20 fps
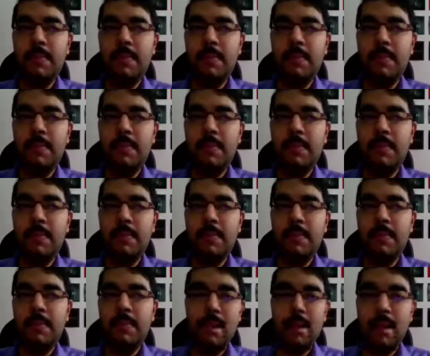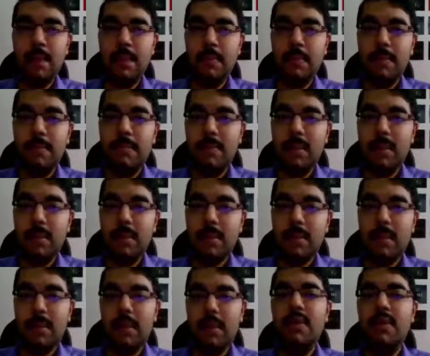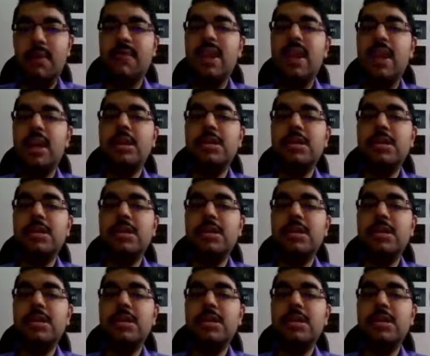means like if there is